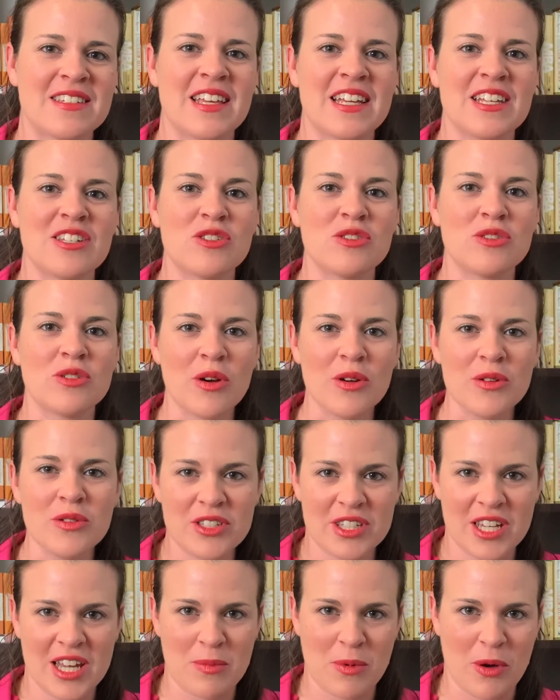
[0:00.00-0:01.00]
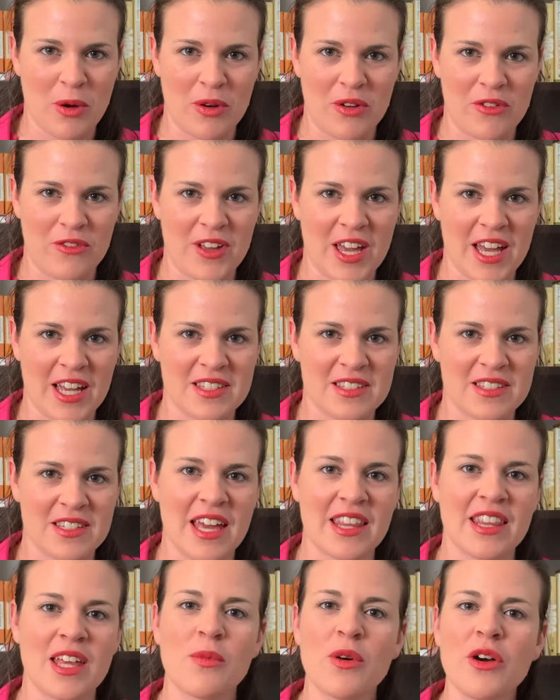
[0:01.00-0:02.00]
these nocebo effects
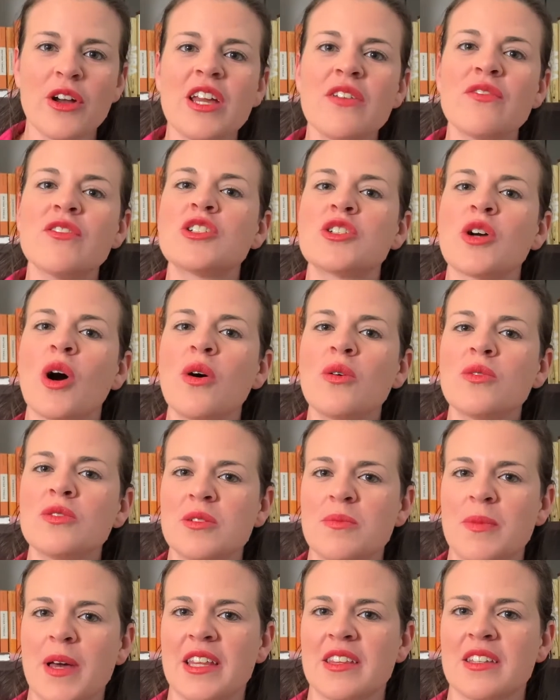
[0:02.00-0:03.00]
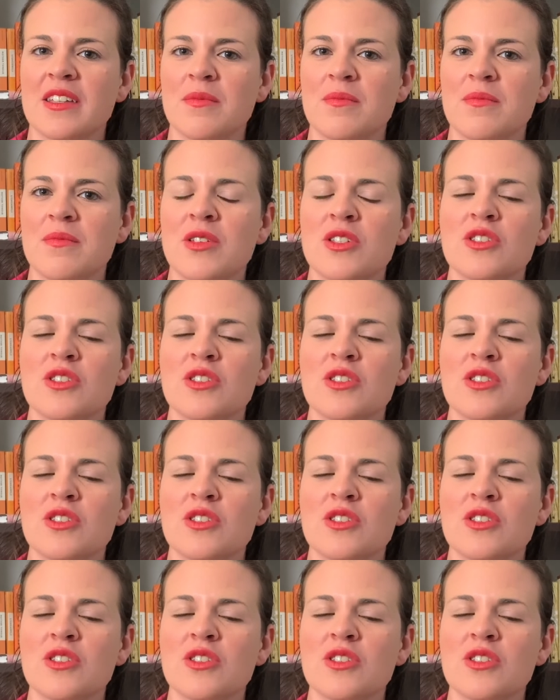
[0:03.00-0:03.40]
and they weren't even told about them.